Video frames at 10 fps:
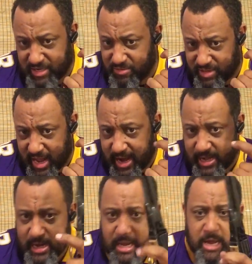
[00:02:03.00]
did do
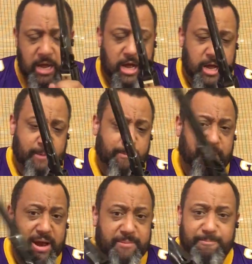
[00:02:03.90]
that,
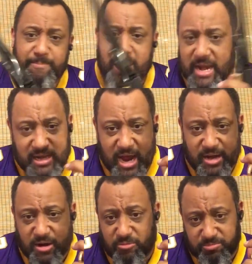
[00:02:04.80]
but I
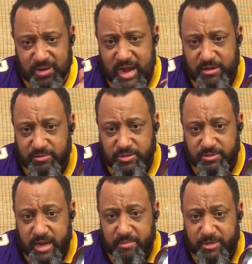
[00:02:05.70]
don't do
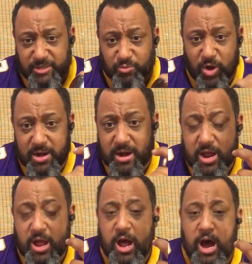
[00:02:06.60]
that because, one,
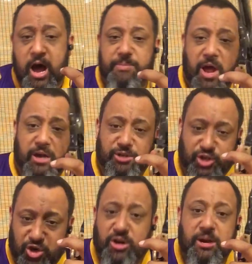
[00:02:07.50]
I'm not
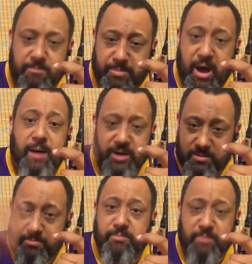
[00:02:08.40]
jerking and
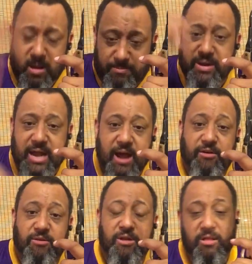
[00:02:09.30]
bobbing up and
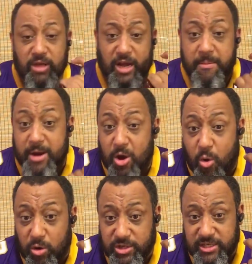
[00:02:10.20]
down like I'm on a
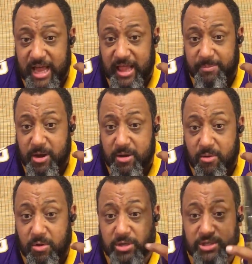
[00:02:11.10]
horse, galloping on a
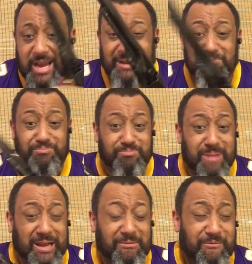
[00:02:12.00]
horse.
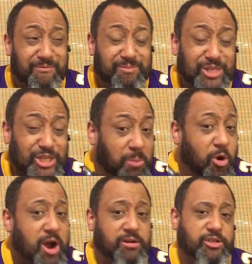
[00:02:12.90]
I can
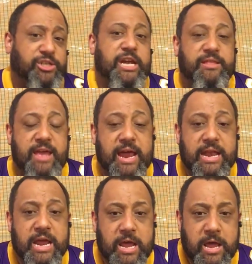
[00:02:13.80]
somewhat understand that
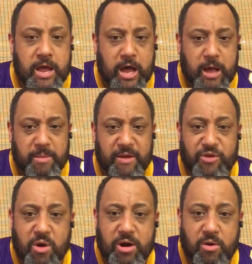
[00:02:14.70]
if
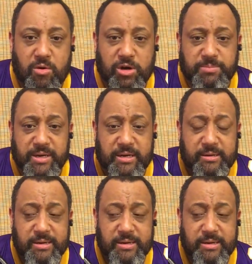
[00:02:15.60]
you're on a horse, but